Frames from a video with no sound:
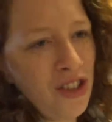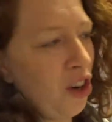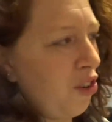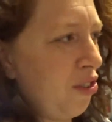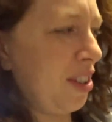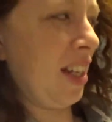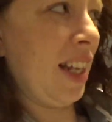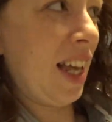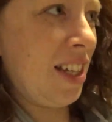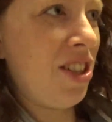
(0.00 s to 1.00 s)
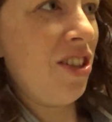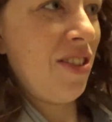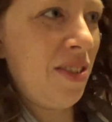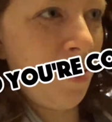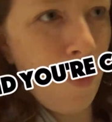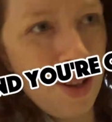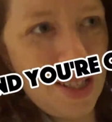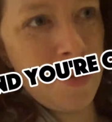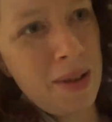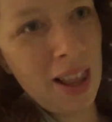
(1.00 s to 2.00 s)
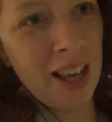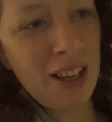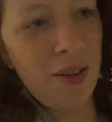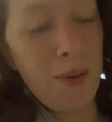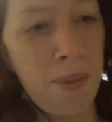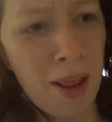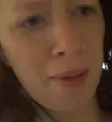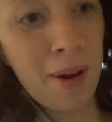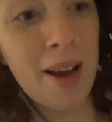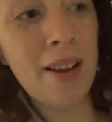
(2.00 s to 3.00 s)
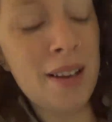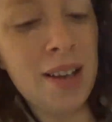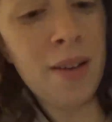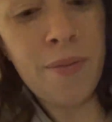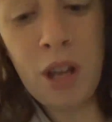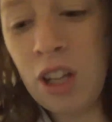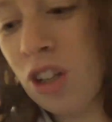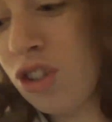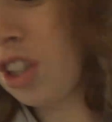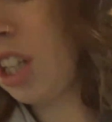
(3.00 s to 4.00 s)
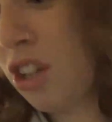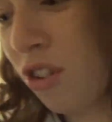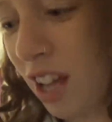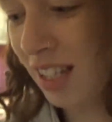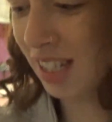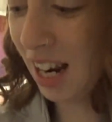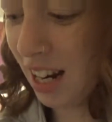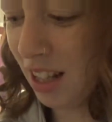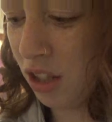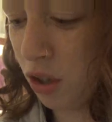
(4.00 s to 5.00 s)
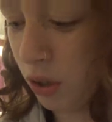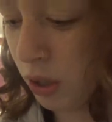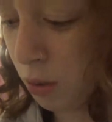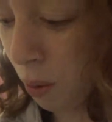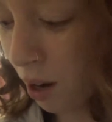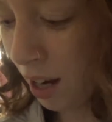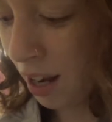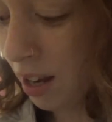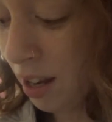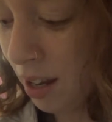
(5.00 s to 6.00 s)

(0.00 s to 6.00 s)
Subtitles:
Jonah really likes you and wants to be like you. And by the way, he looked really cute last night at this Christmas party.